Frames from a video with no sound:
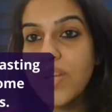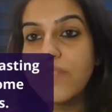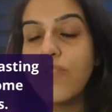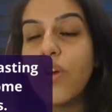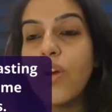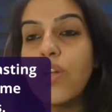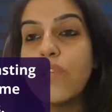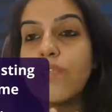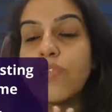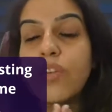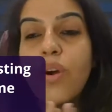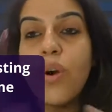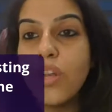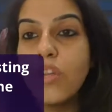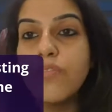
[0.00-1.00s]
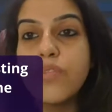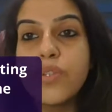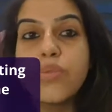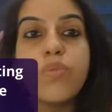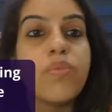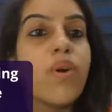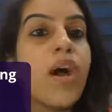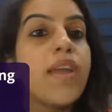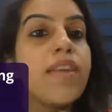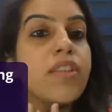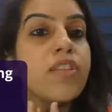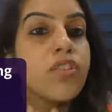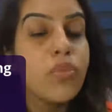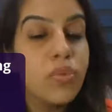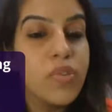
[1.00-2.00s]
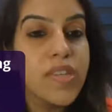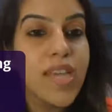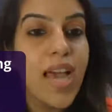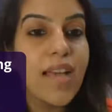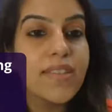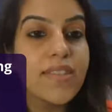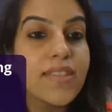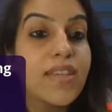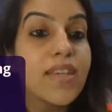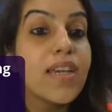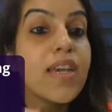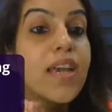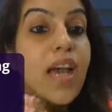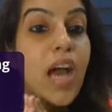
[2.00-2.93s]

and for all of you who are enthusiastic